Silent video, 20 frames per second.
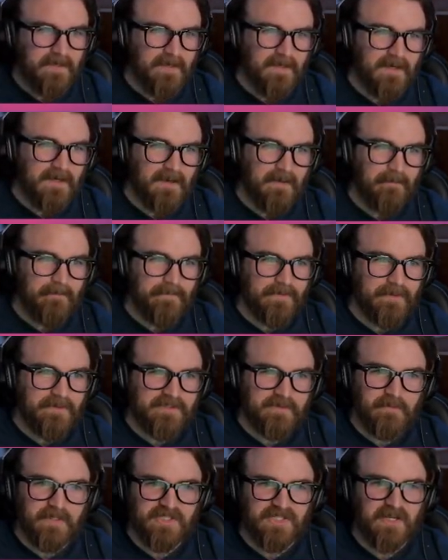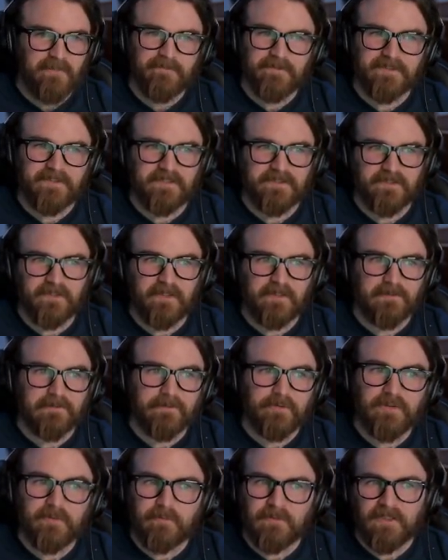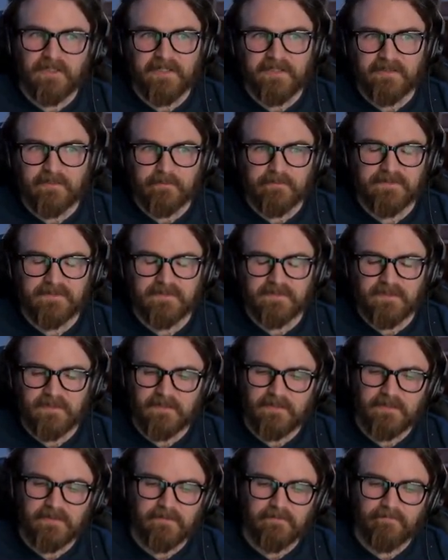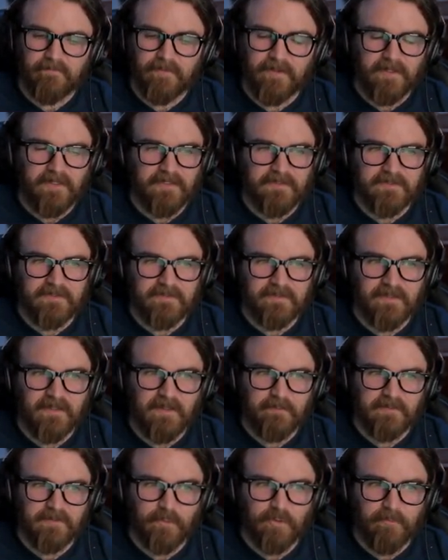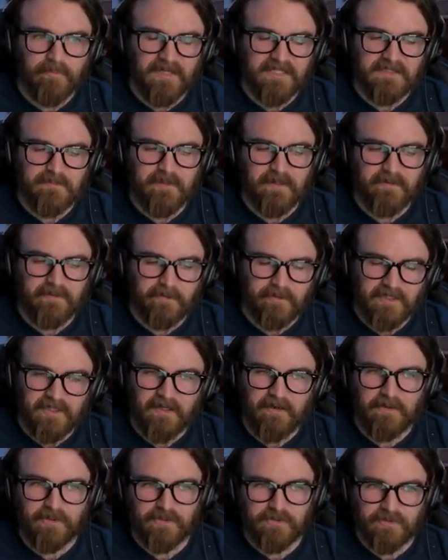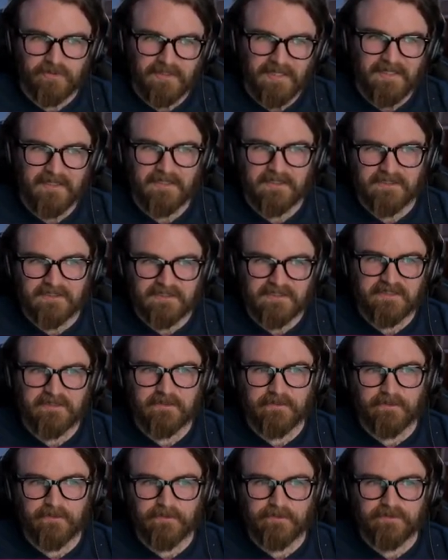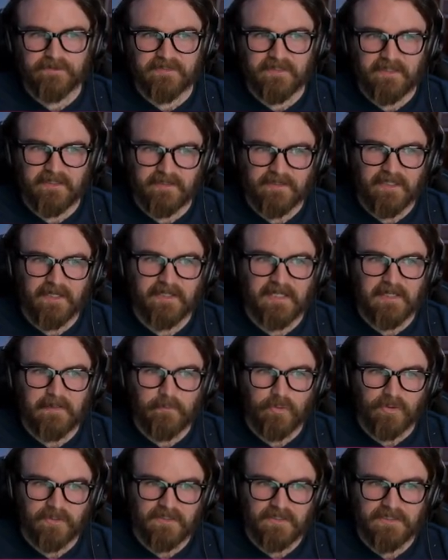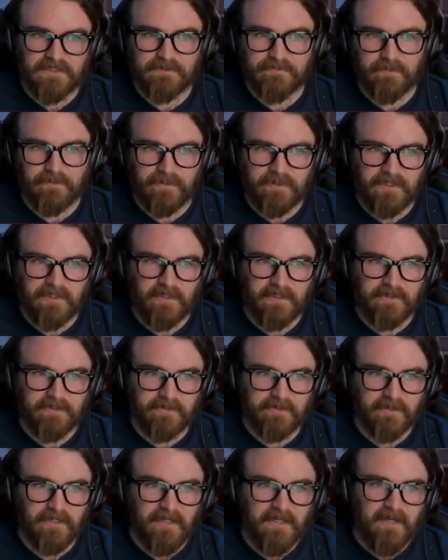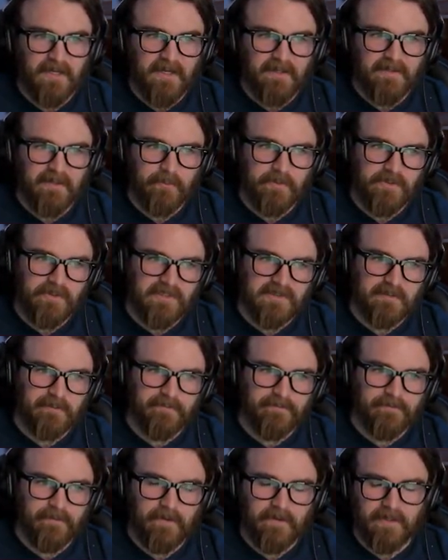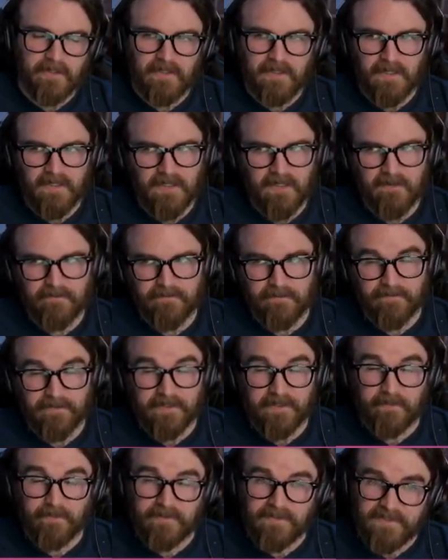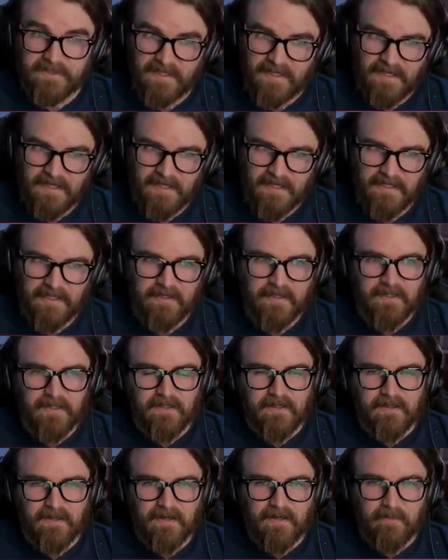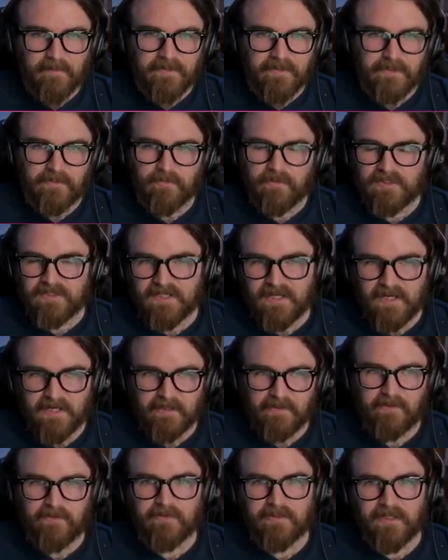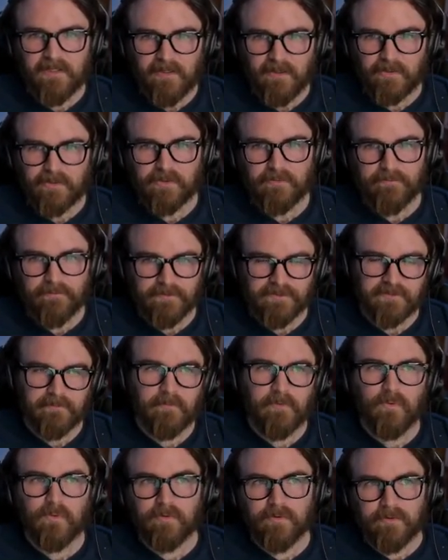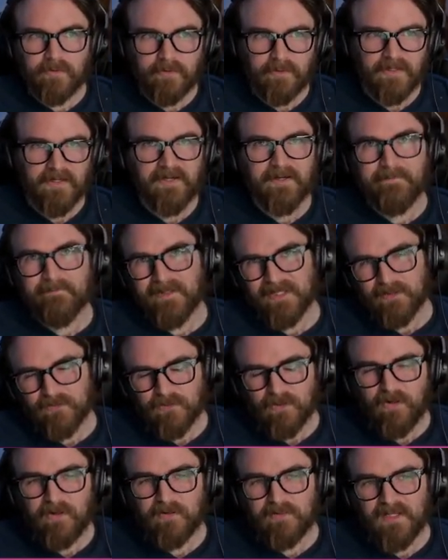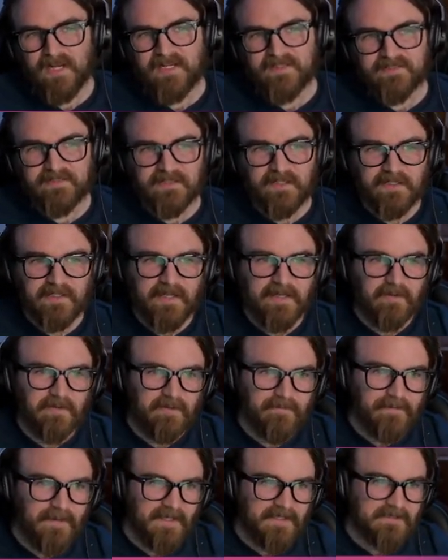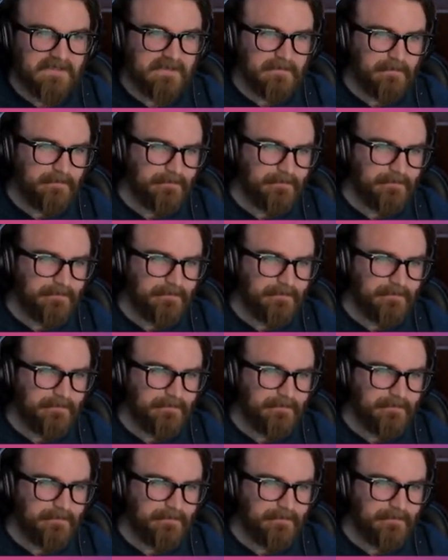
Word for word: Um, there isn't much emphasis on lootable items in the hunt. Um, it's more based about your character gaining skills and unlocking more guns for your character. And then when you get them far enough, if they don't die, um, then you retire your character for some more um, like long-lasting account effects.